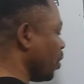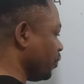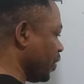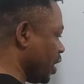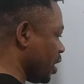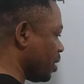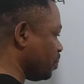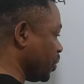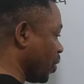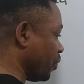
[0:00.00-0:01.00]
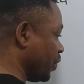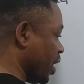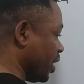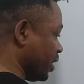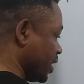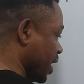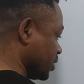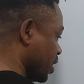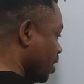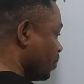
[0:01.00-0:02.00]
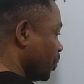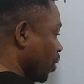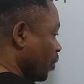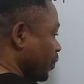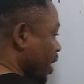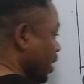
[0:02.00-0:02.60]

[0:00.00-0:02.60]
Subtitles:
of A? P of A, yes. P of A